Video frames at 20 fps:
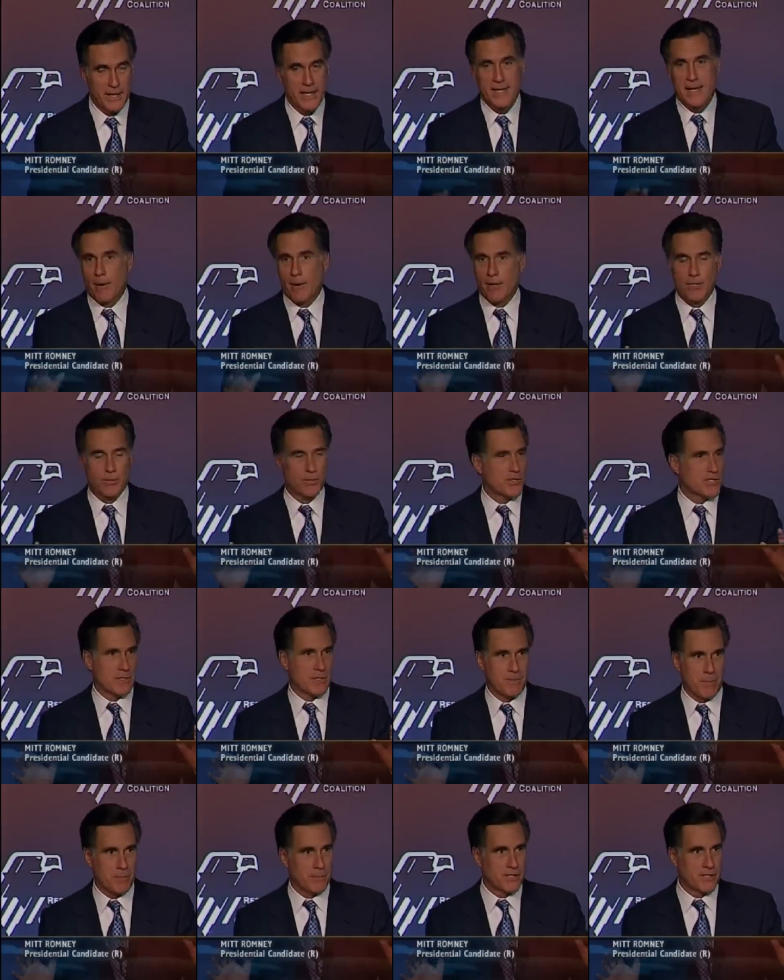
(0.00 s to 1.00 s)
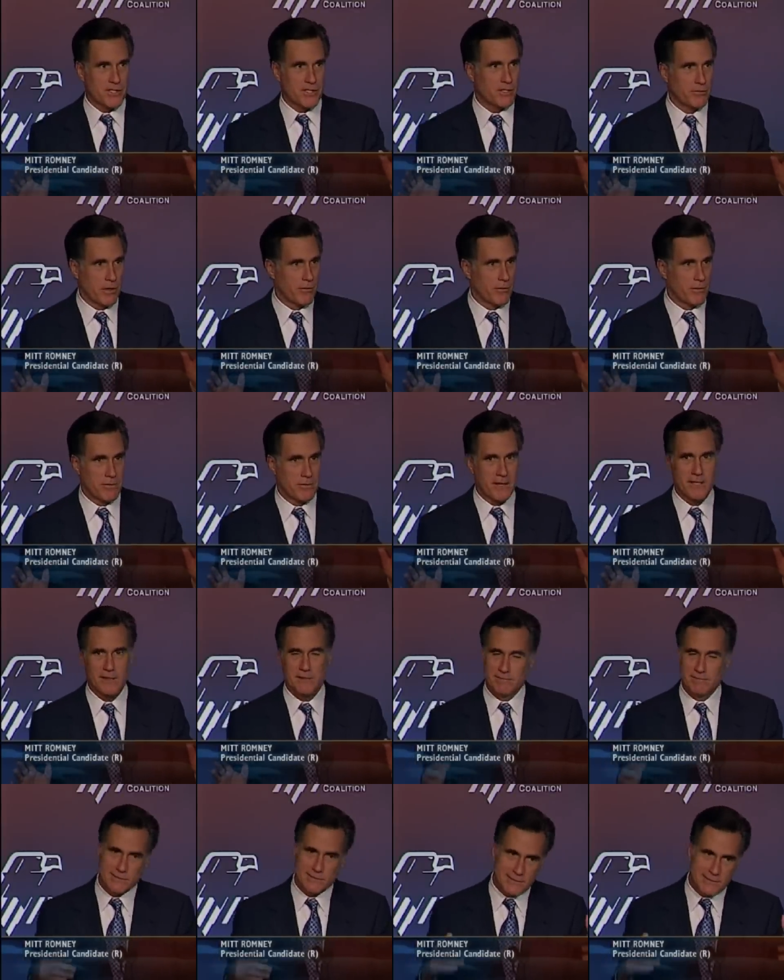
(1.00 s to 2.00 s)
Now, I know some people disagree with me.
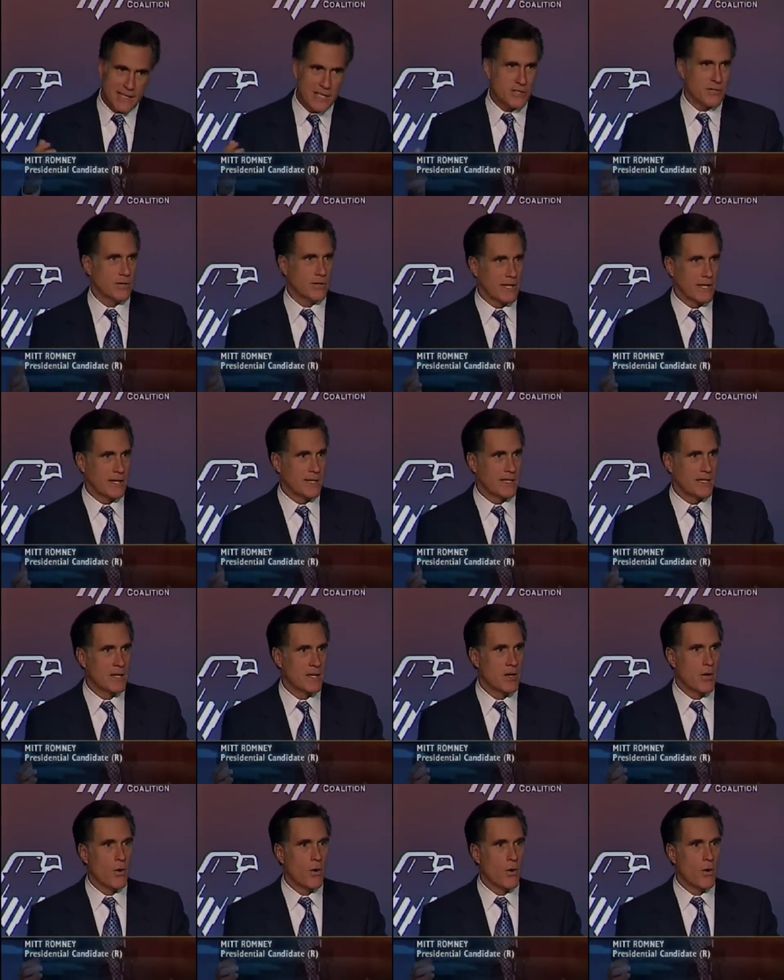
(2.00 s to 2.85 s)
That's okay.